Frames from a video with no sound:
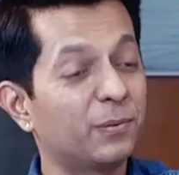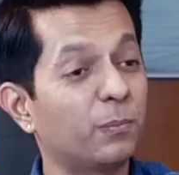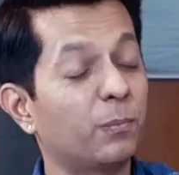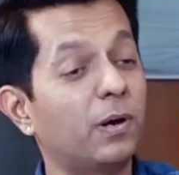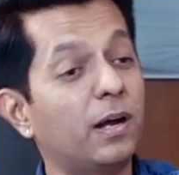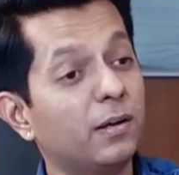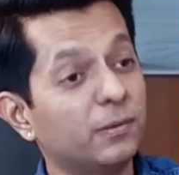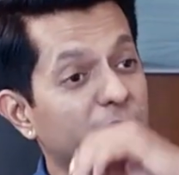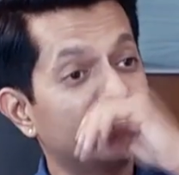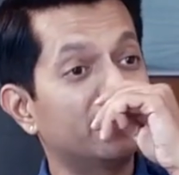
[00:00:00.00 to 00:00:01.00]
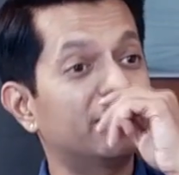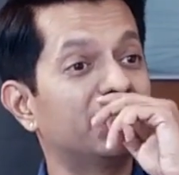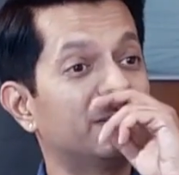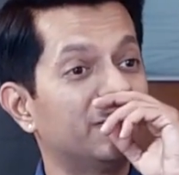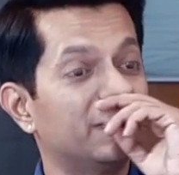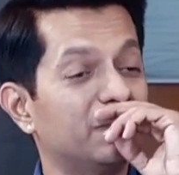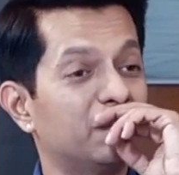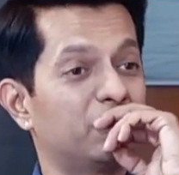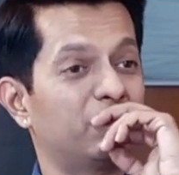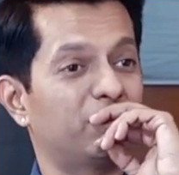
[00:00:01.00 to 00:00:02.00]
Wow. You know? And
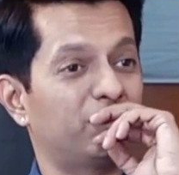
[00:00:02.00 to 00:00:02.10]
uh,